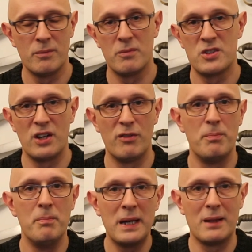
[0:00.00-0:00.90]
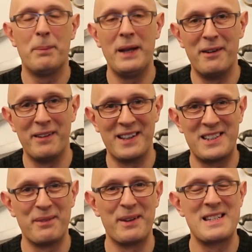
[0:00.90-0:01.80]
sort of middle period,
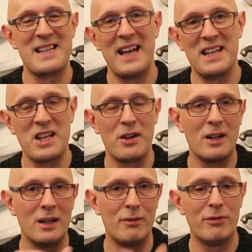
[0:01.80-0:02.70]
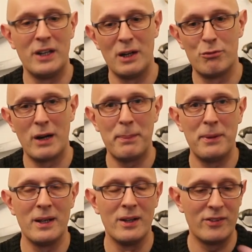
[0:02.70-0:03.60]
should we say, so kind of, you know,
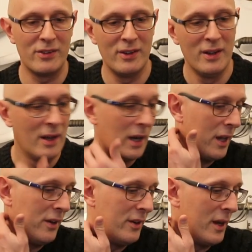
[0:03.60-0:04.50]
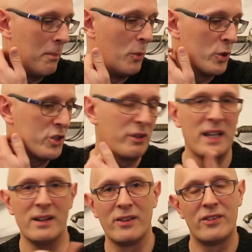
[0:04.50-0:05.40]
rapiers and mortuary
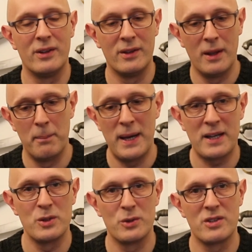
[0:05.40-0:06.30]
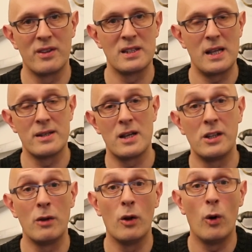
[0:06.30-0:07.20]
hilts and backswords and things like this. I
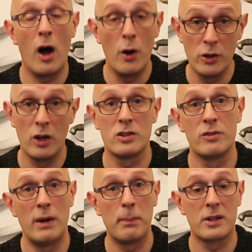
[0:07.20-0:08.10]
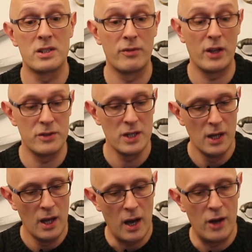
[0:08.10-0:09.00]
don't own a lot of replicas of those,
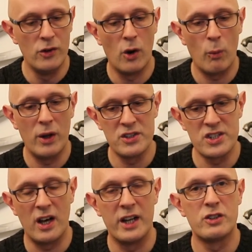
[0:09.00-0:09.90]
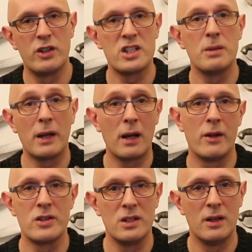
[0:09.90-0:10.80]
and not ones that I trust to be
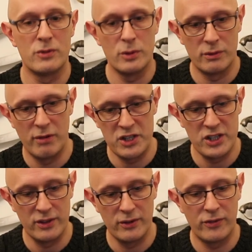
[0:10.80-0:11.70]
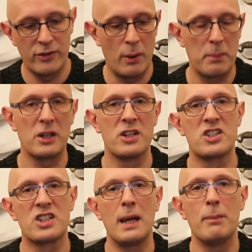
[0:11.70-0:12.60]
close enough to originals, so I'm going to
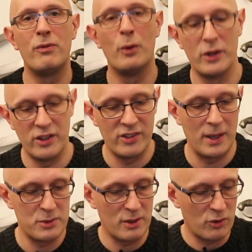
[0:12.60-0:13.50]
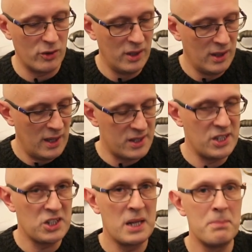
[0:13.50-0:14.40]
skip forward in time. So I've gone
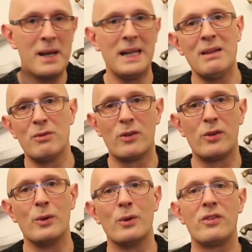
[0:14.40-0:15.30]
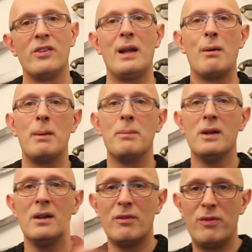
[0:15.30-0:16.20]
essentially medieval swords, and now I'm
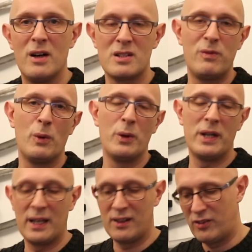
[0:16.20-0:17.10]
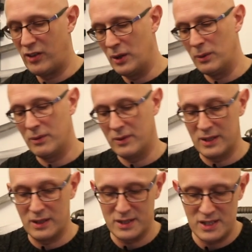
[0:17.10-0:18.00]
fast forwarding to
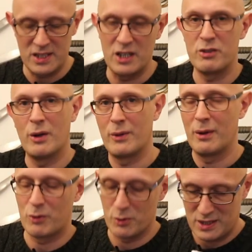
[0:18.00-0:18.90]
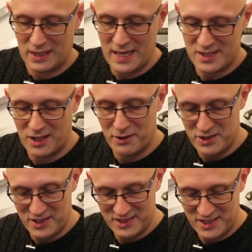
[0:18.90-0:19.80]
the 19th century, although of course the Kaskara
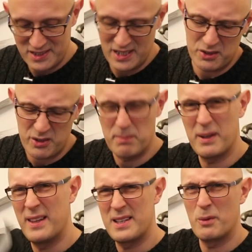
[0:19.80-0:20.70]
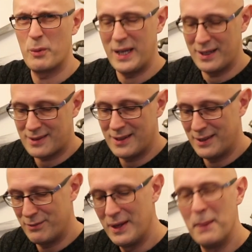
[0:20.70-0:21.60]
is 19th century, but it's a weird kind
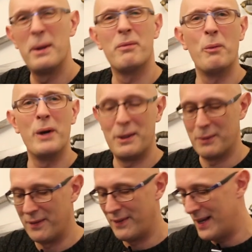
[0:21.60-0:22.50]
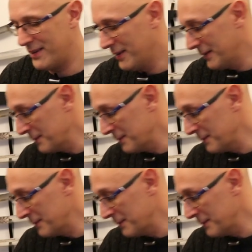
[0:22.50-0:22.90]
of, bit of a weird one that.